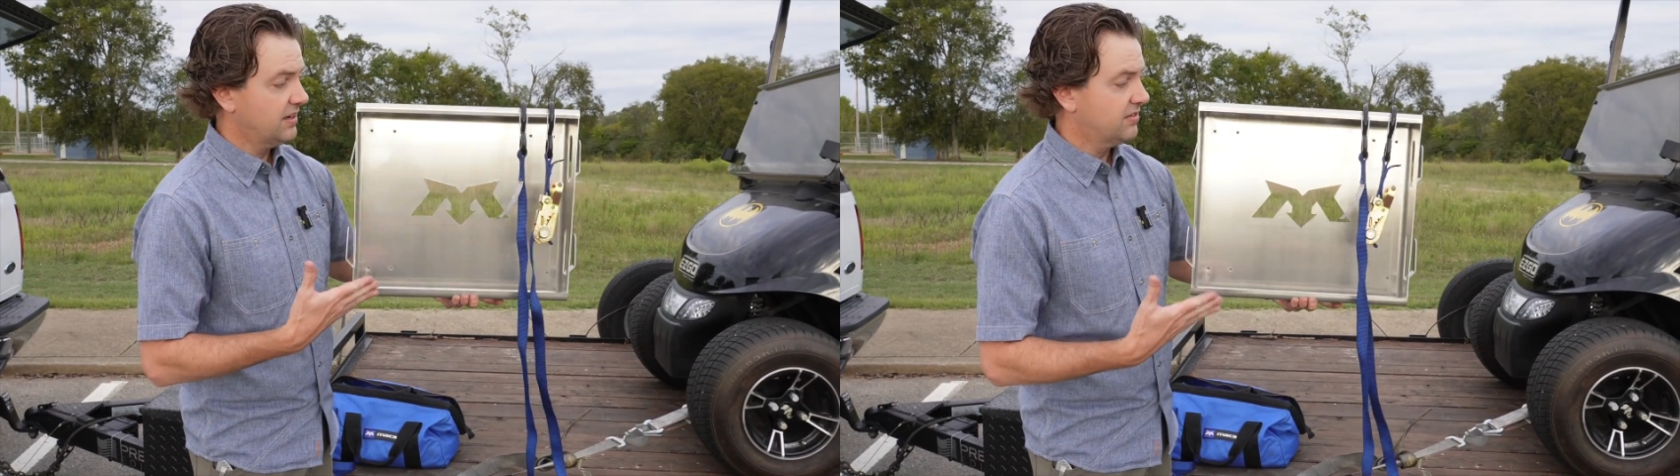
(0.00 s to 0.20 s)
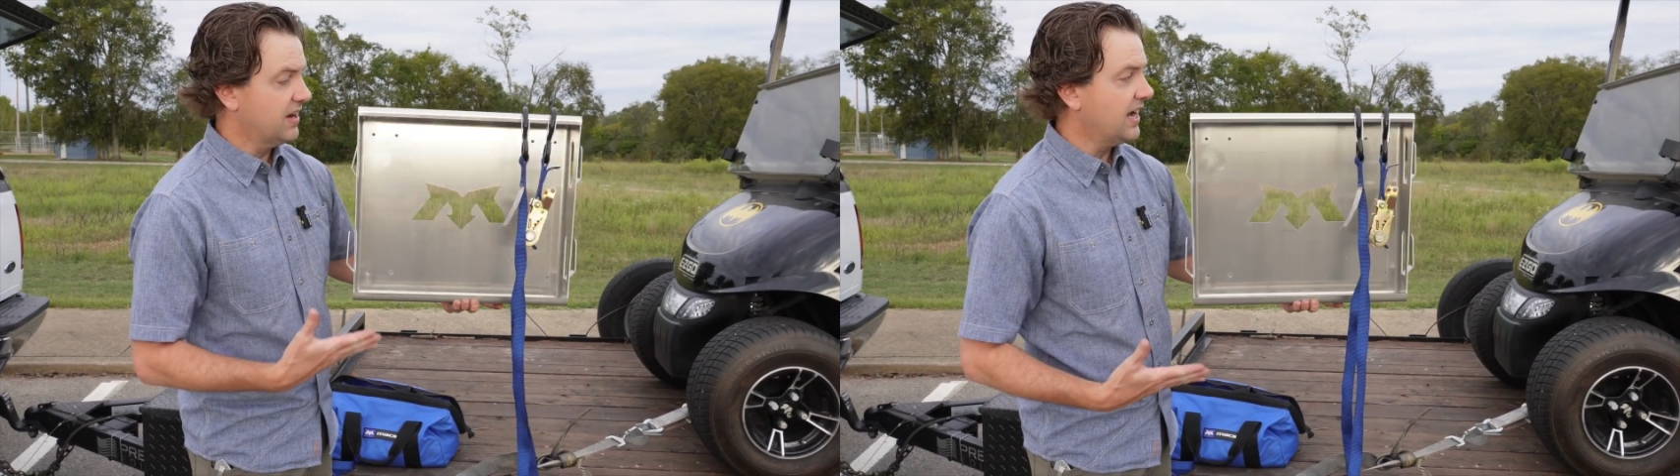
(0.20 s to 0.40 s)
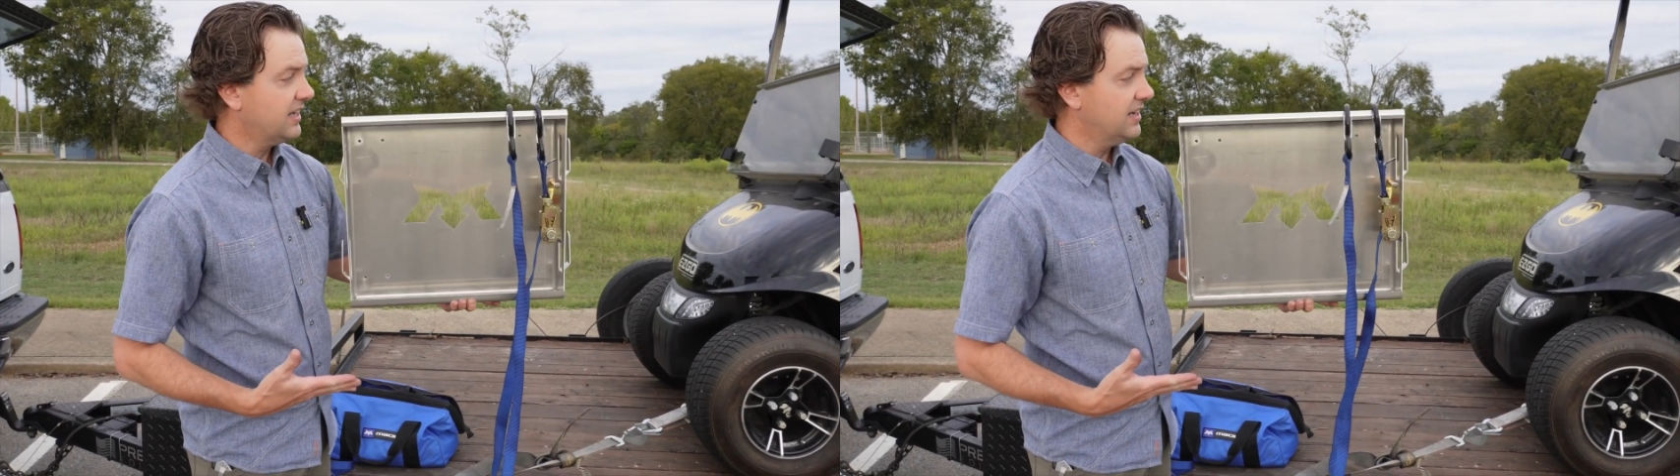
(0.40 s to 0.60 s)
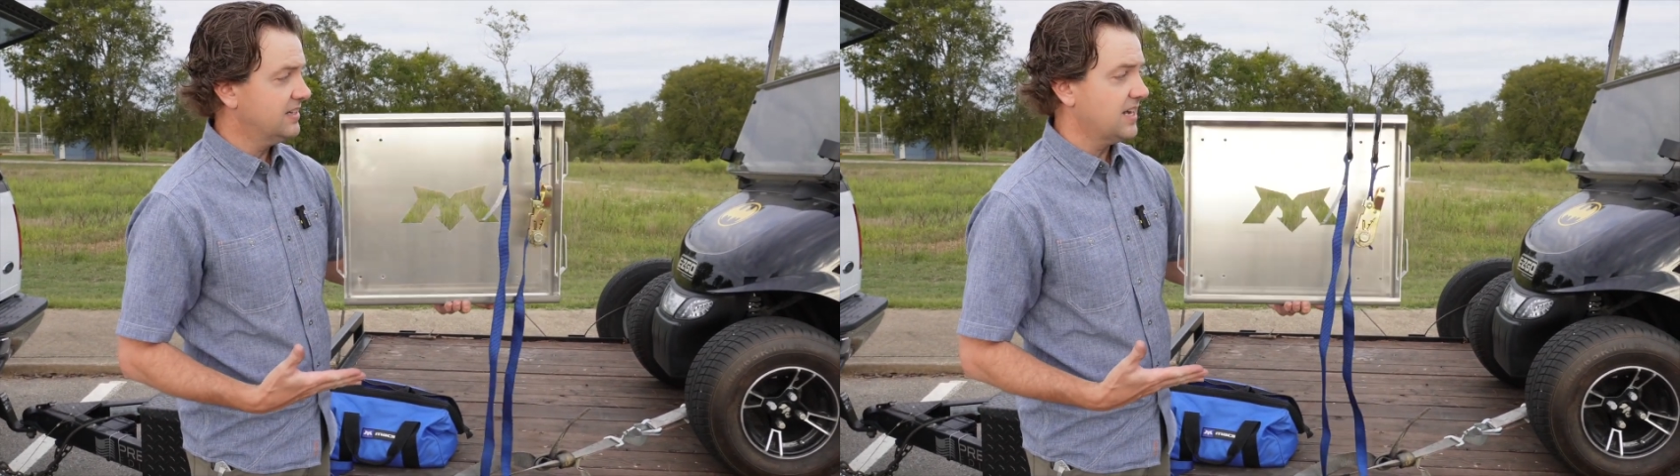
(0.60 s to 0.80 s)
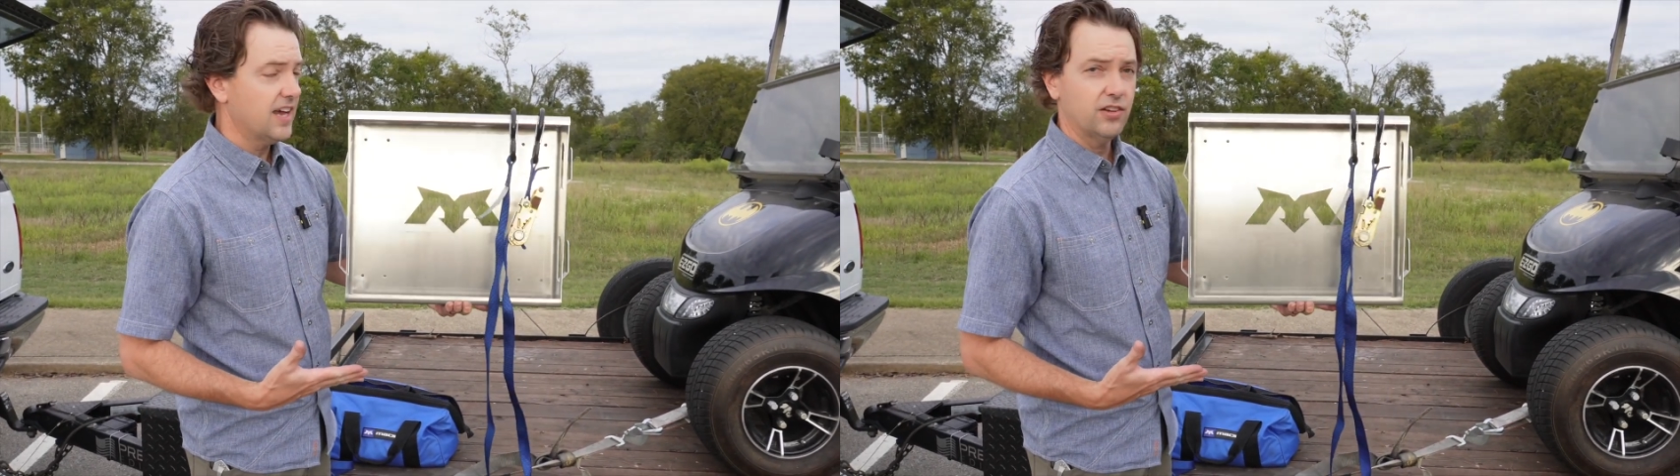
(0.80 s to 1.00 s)
is not
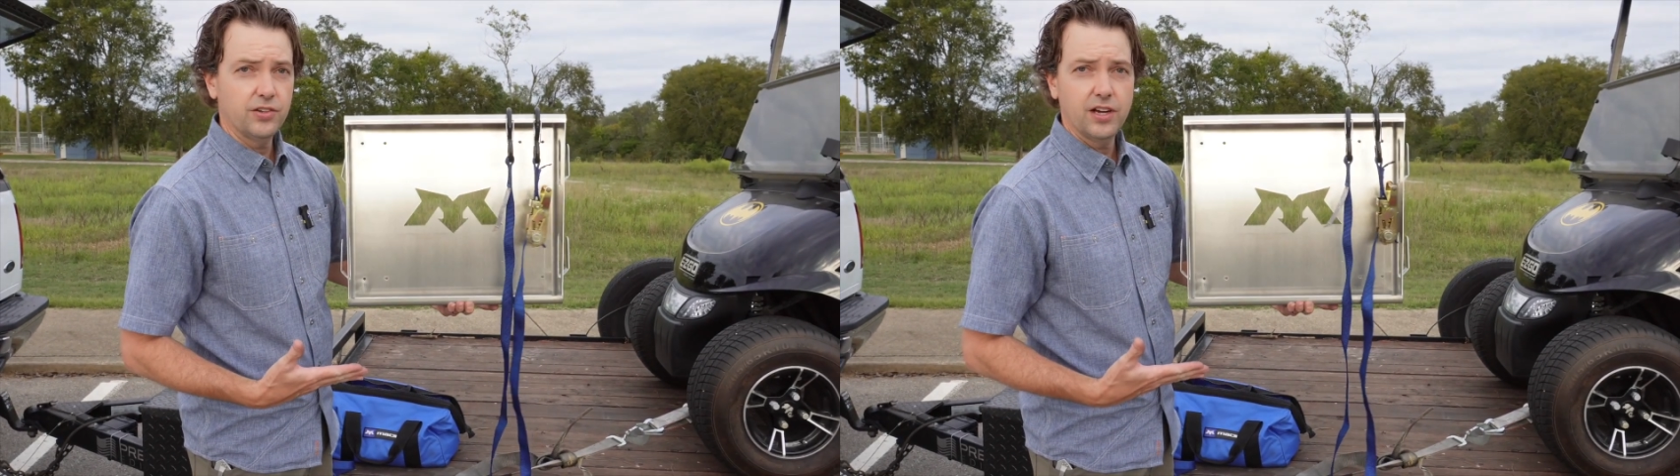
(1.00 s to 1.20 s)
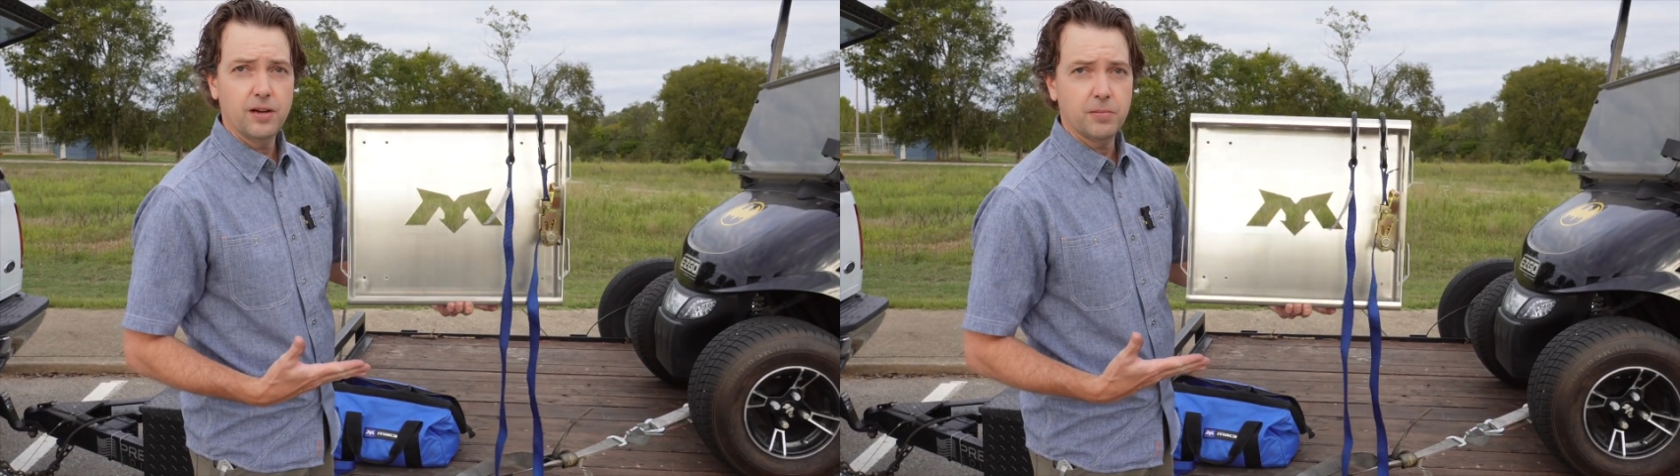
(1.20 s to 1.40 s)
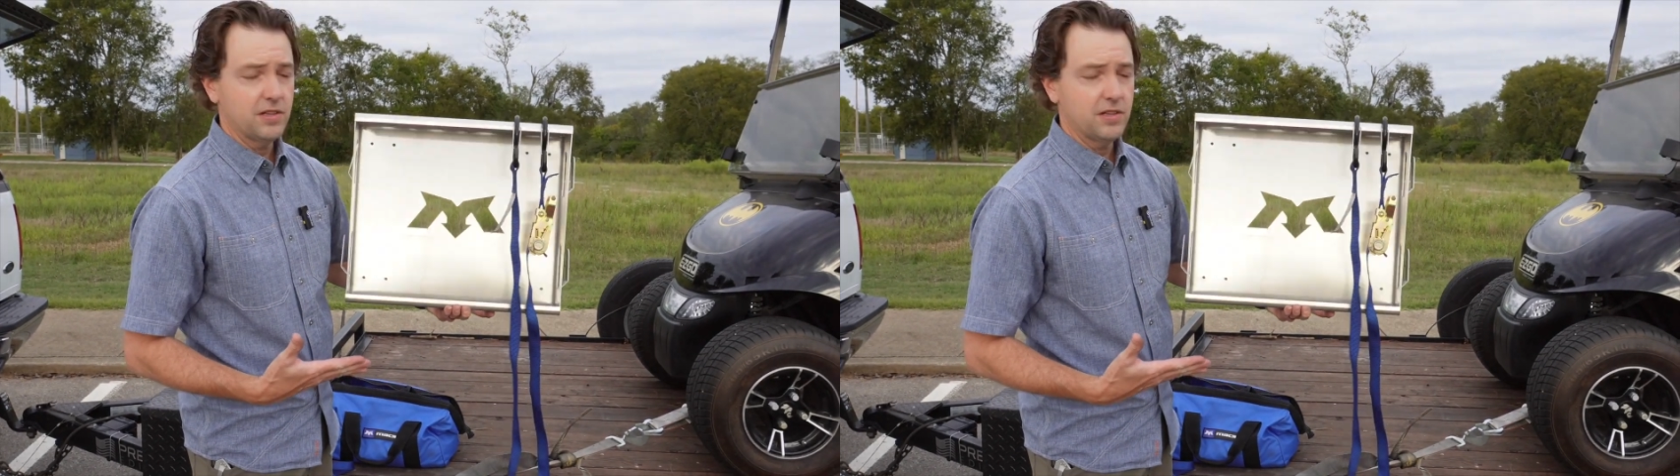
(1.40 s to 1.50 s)
getting tangled up.